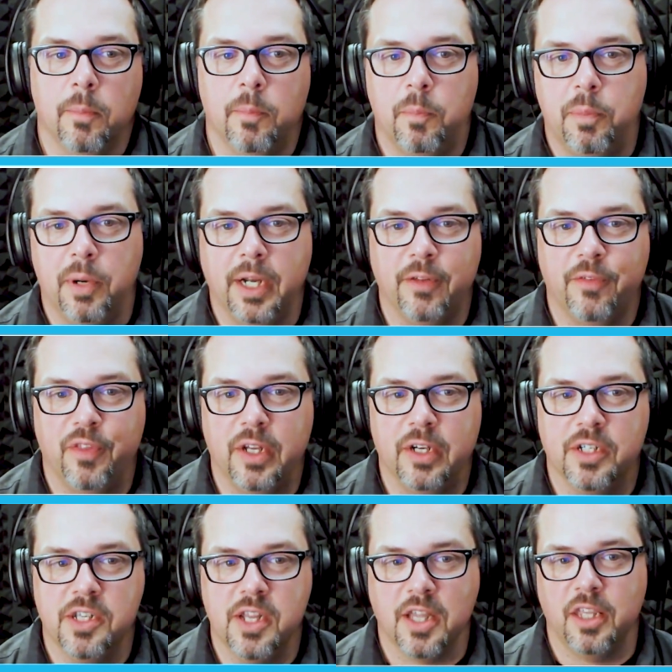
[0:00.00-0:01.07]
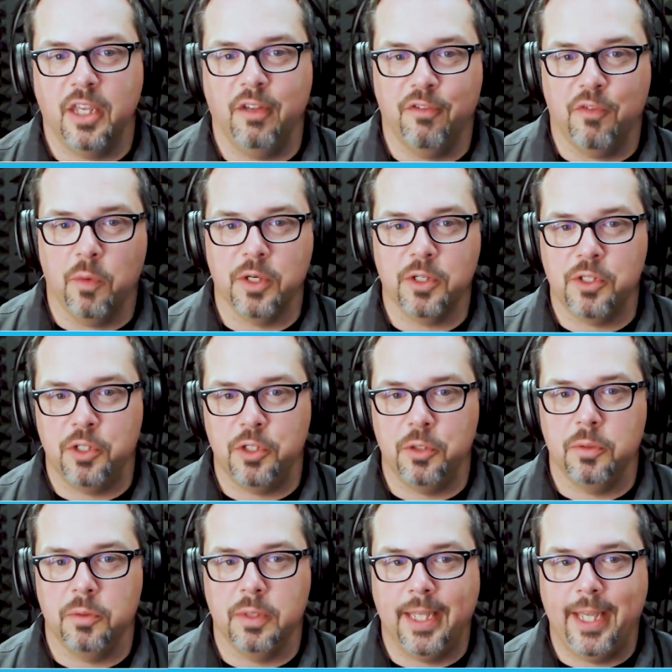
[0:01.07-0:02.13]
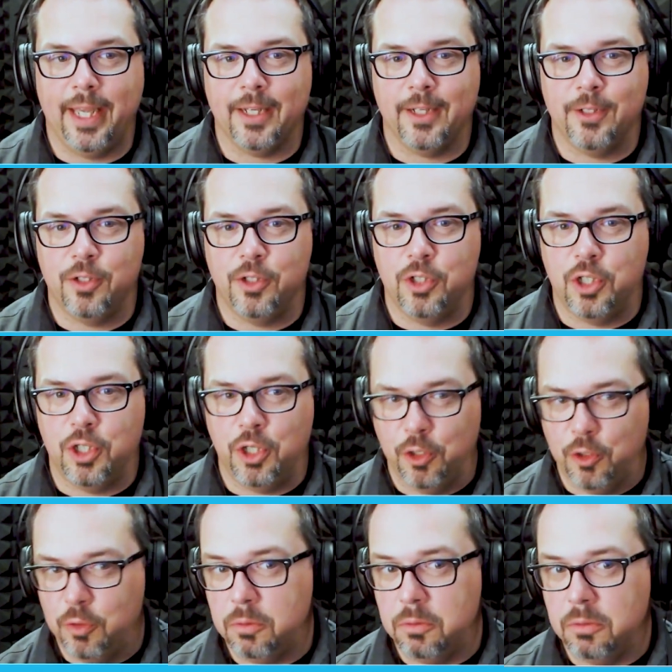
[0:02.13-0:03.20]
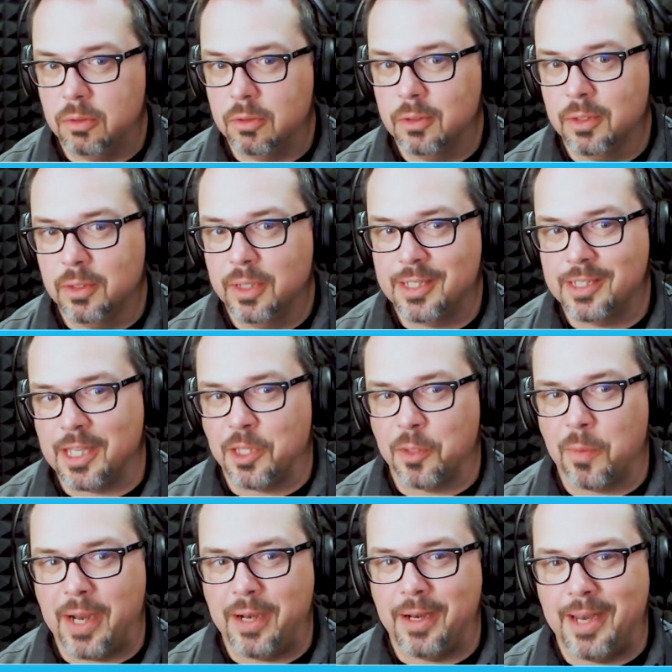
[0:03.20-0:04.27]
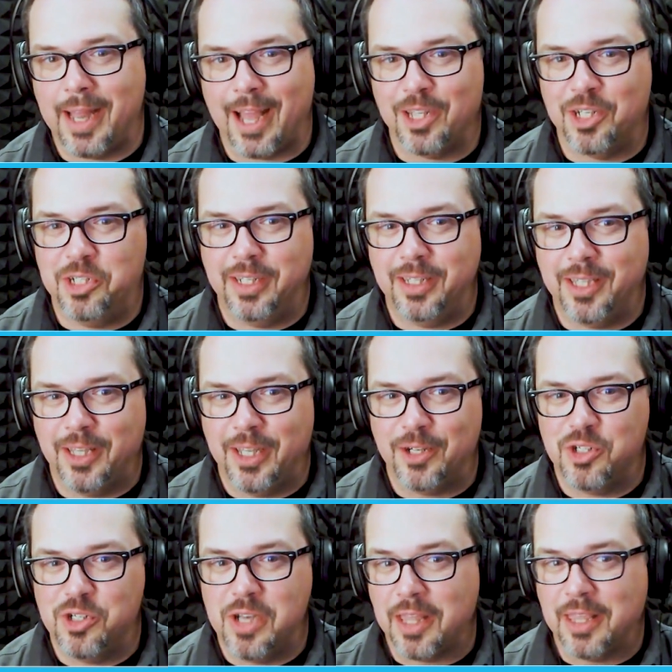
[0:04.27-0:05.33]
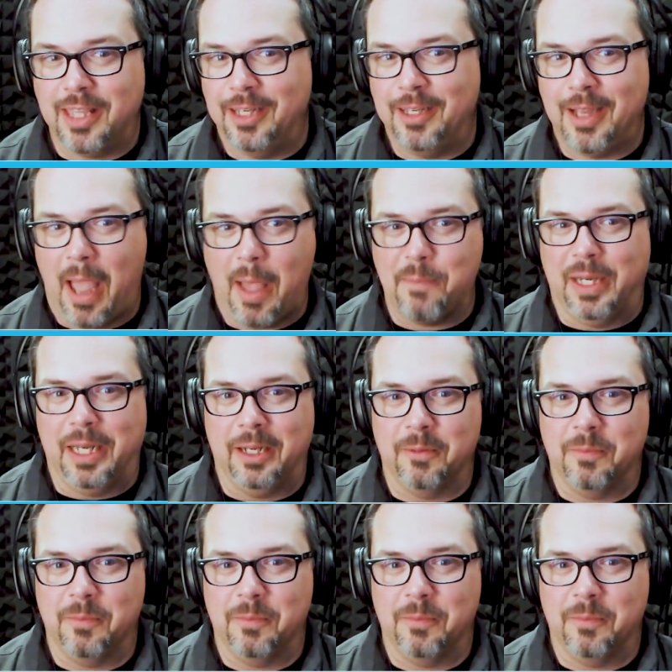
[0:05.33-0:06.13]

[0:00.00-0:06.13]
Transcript: But if there's nothing for it to kick to, is that the right analogy? Then there's nothing happening.